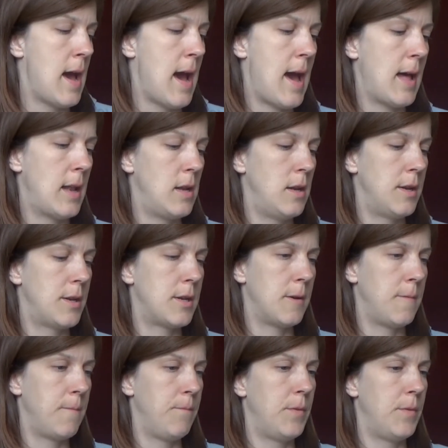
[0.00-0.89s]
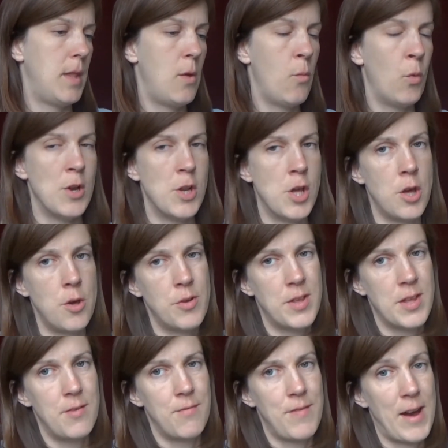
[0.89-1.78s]
And when you're
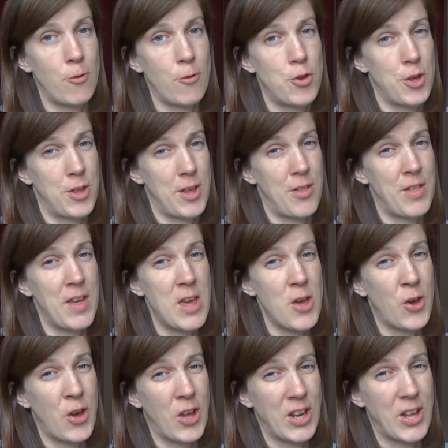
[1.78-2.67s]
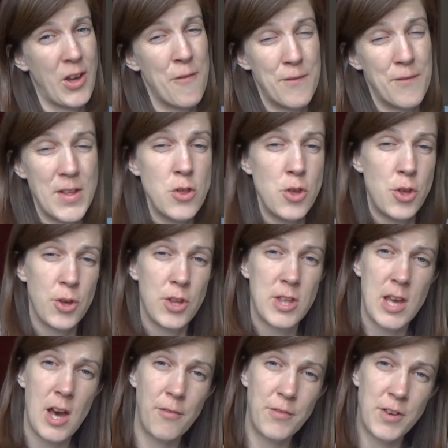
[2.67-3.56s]
using vouchers, I think you can convince
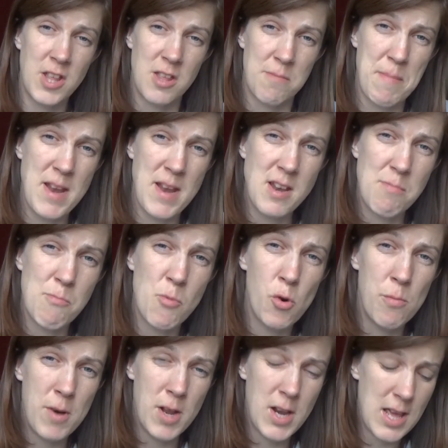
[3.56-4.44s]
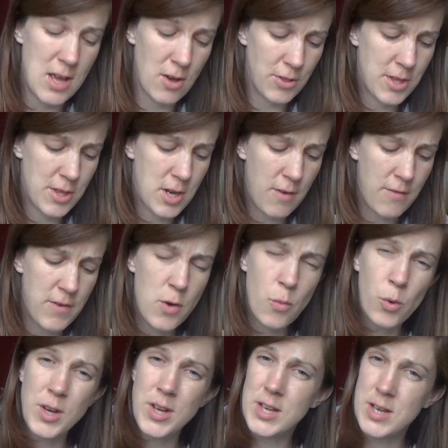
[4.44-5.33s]
yourself to spend more money on stuff
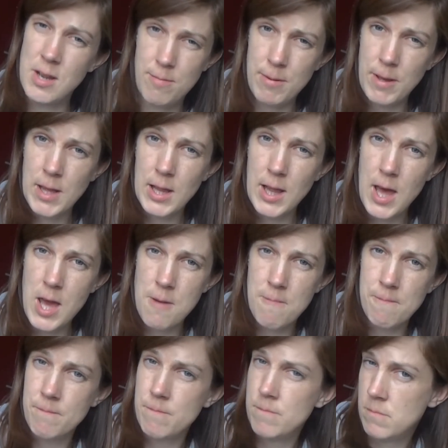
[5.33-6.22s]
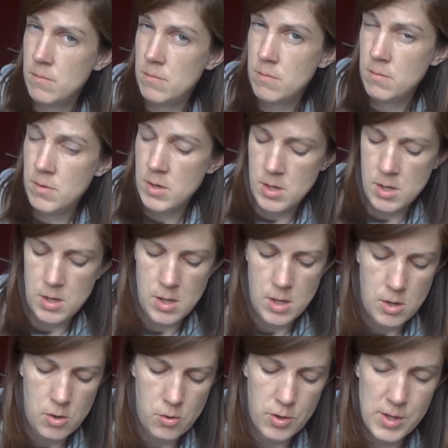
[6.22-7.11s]
you wouldn't typically.
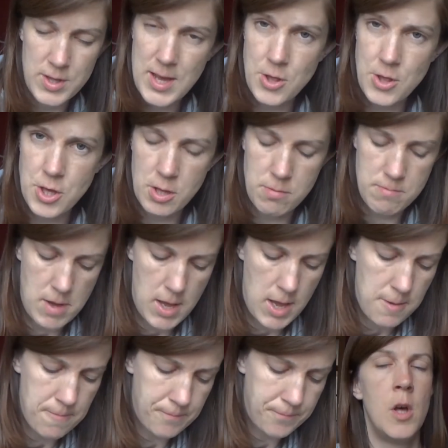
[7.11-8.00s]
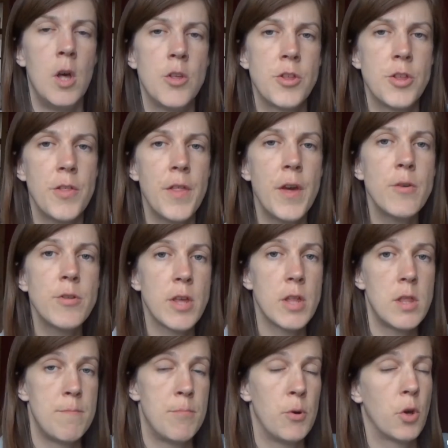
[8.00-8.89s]
Or is that just me? So those
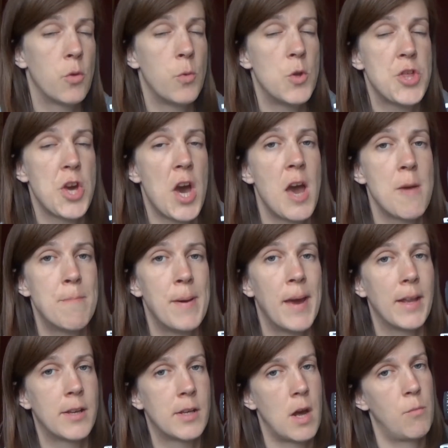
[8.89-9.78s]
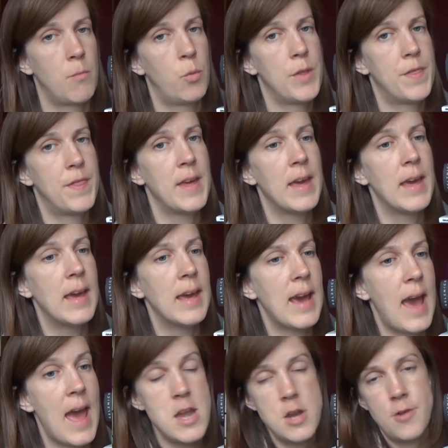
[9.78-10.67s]
are the books which I picked up with
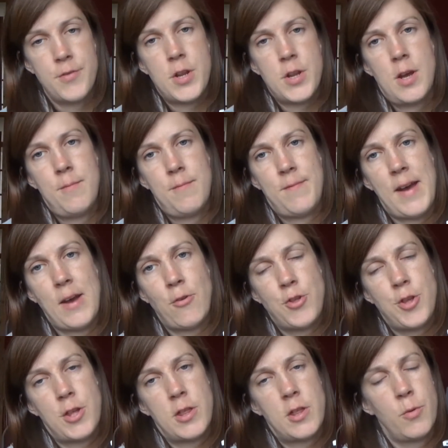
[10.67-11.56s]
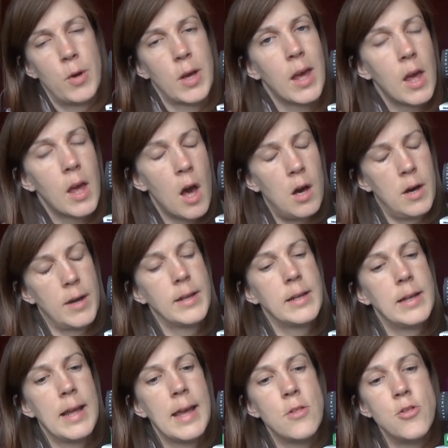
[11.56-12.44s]
the end of term vouchers that were
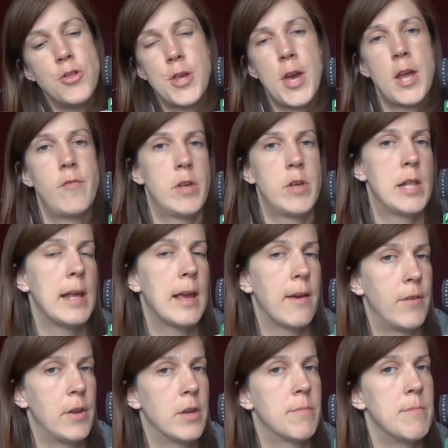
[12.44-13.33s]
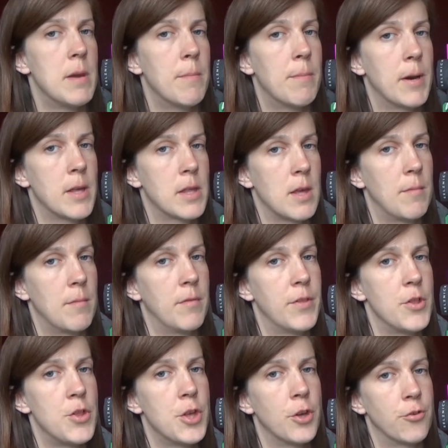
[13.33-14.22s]
kindly and generously given to me by some
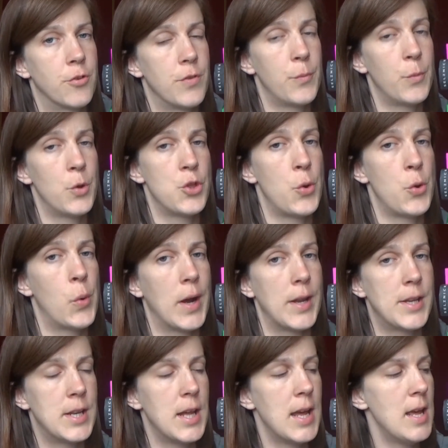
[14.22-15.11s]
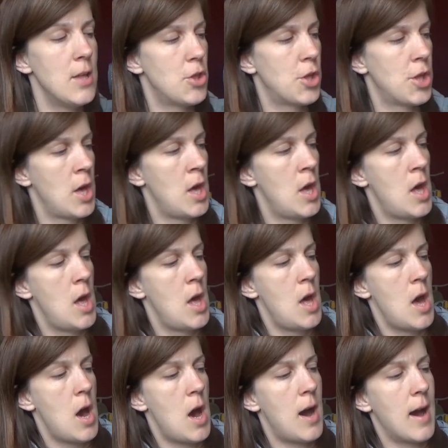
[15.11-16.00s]
of the children who I teach.
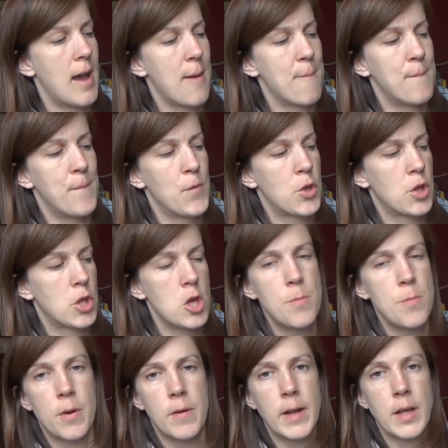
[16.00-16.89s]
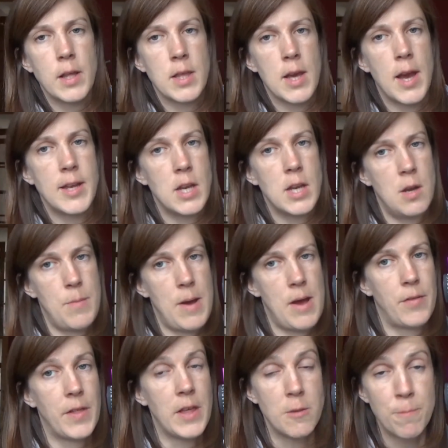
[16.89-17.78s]
I am super excited
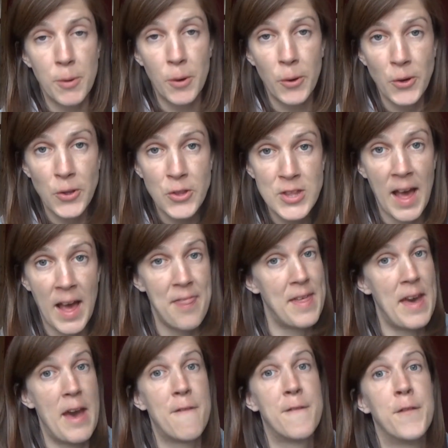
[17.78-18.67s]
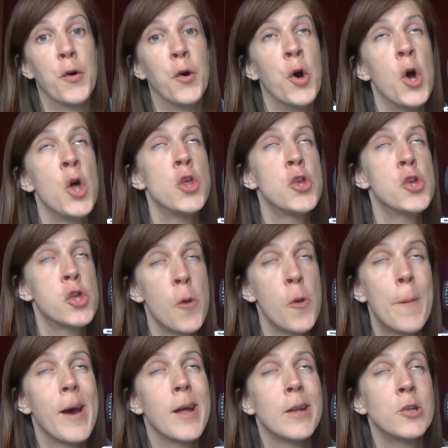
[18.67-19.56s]
about these books and therefore
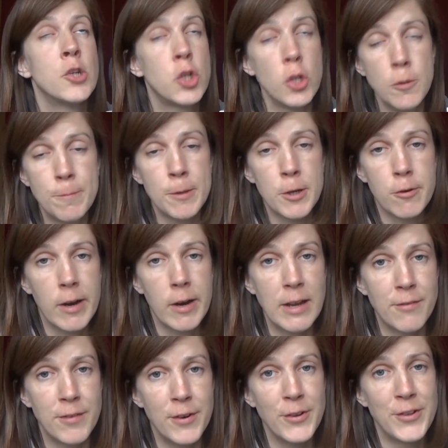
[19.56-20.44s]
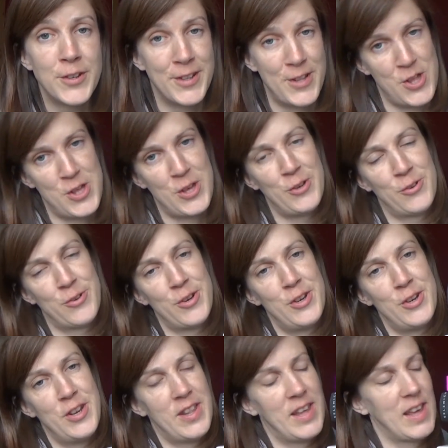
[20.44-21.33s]
super duper grateful to the
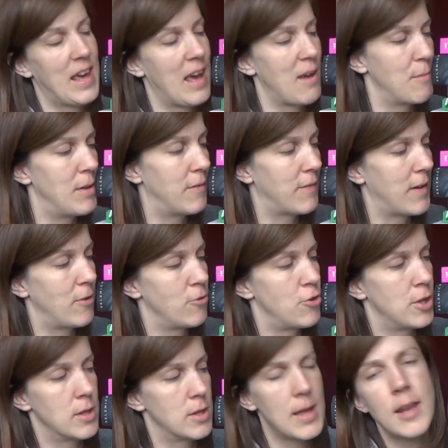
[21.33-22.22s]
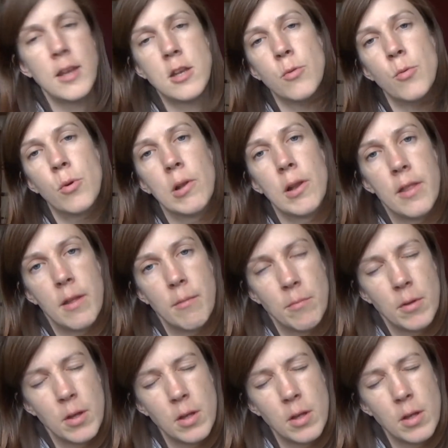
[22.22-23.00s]
children that gave me the vouchers and to all of them,